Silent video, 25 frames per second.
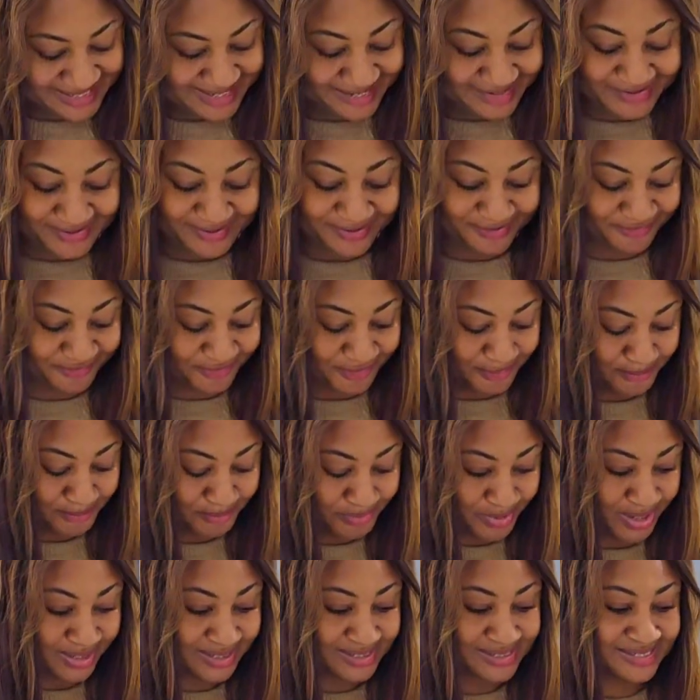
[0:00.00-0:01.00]
lot of
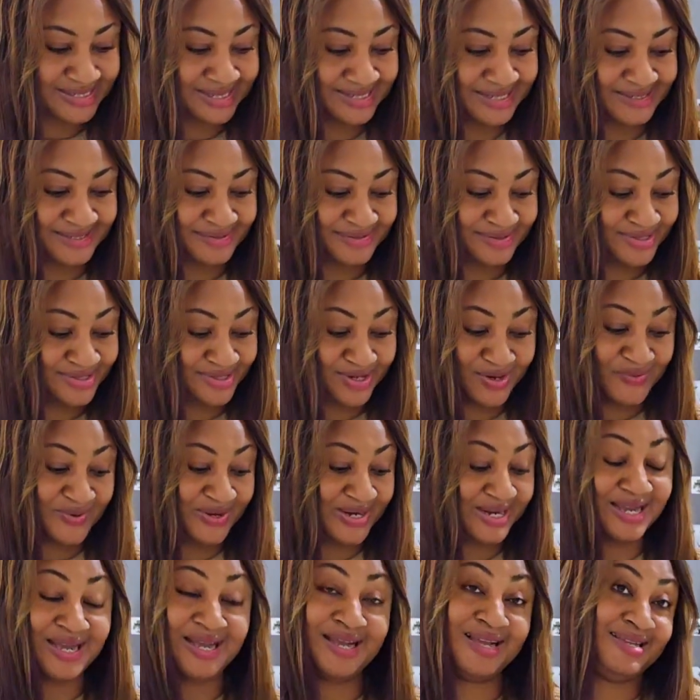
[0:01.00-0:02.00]
unboxing. Sorry
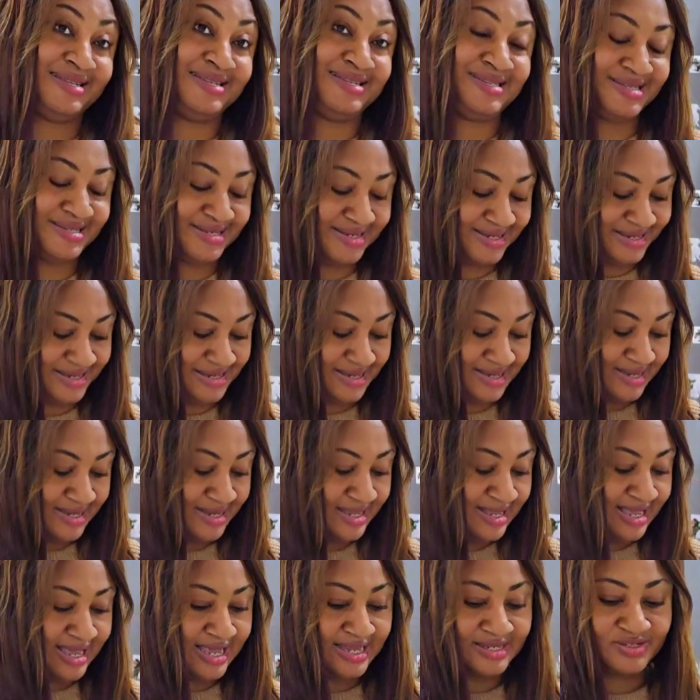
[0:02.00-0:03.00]
guys.
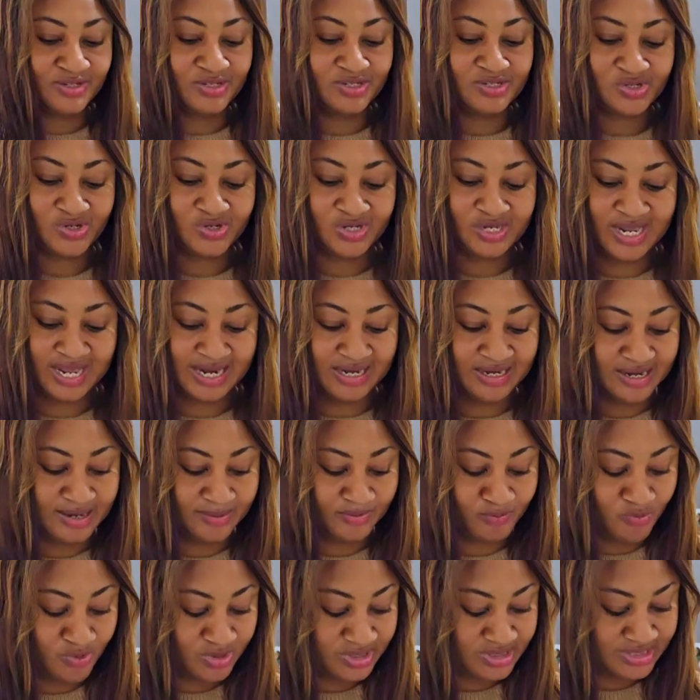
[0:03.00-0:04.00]
I just ordered them
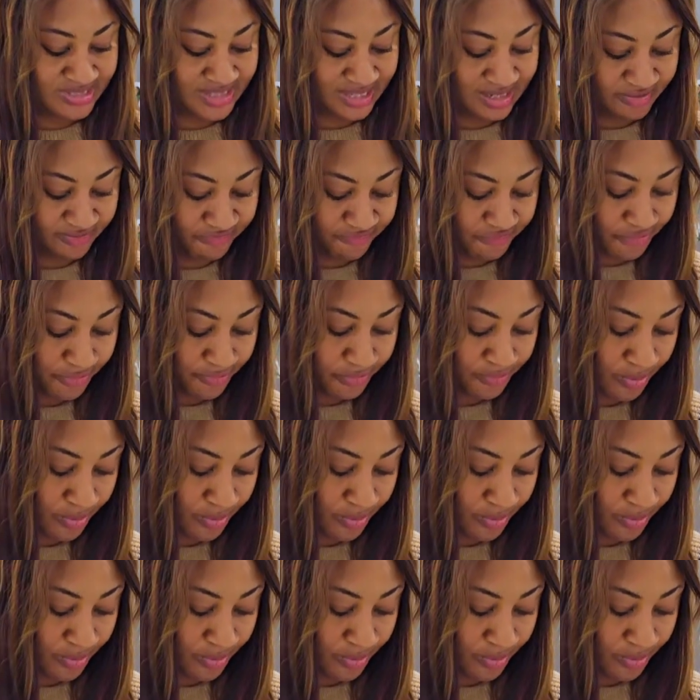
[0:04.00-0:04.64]
once and for